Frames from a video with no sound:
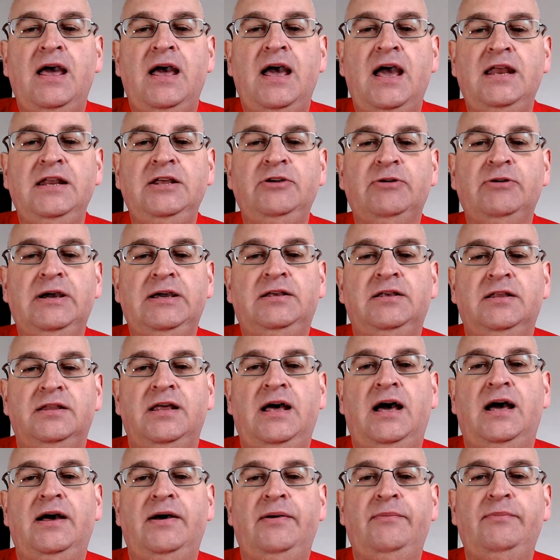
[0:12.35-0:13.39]
Anyway,
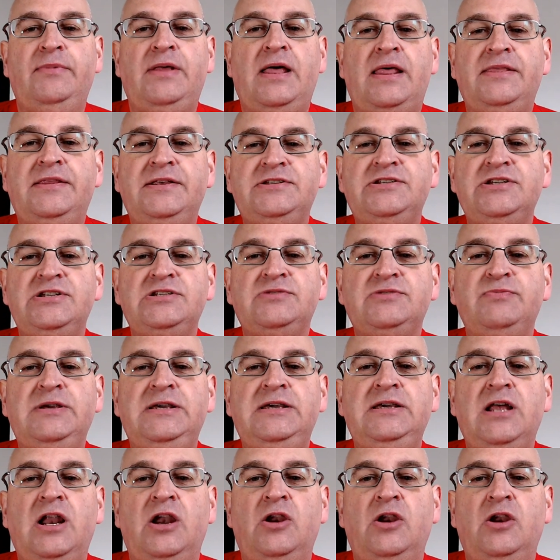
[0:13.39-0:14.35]
this is me